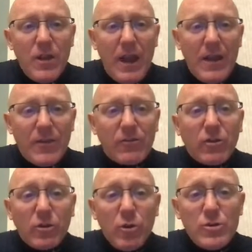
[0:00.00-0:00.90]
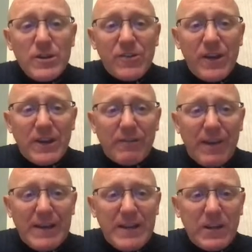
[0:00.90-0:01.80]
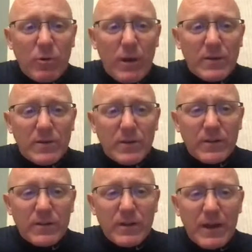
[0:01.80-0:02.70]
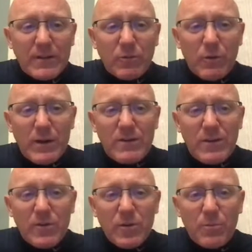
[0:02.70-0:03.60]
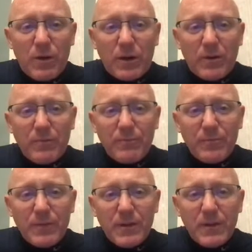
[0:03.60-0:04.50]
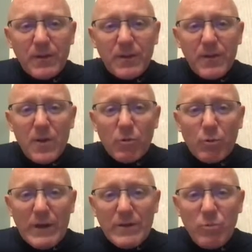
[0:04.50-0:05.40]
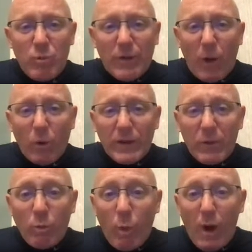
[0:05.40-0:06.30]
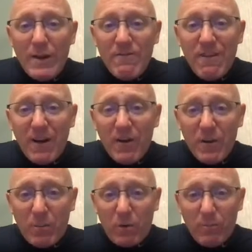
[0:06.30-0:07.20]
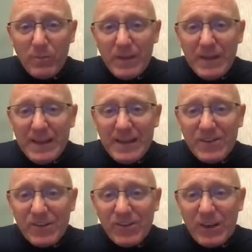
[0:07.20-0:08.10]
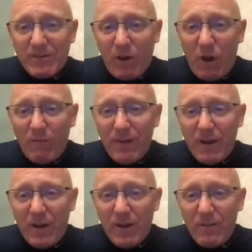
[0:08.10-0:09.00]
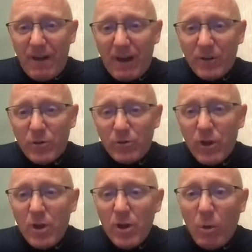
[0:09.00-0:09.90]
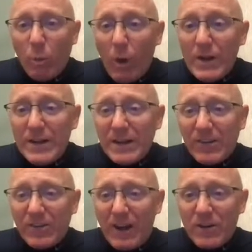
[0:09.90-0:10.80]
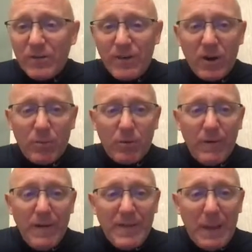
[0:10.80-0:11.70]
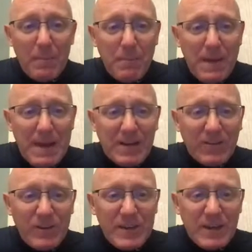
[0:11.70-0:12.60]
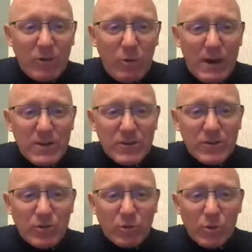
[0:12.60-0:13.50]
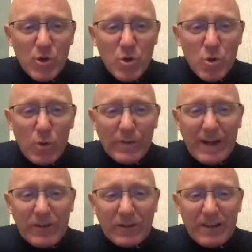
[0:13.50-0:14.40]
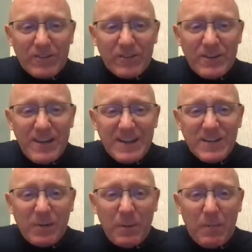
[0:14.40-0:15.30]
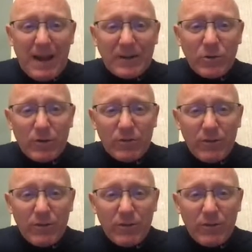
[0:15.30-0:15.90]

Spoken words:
The solution set of any equation, as it reads here in your book, written with only one variable, is the set of all values one can assign to the variable that makes the equation true. And that's lesson 10 coming back to us.